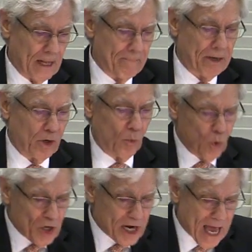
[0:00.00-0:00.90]
But it
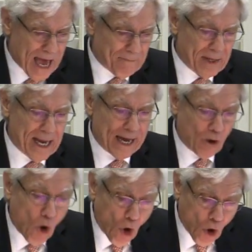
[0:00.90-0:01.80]
wouldn't happen at
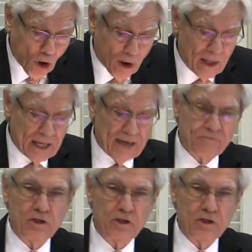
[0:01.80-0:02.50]
all if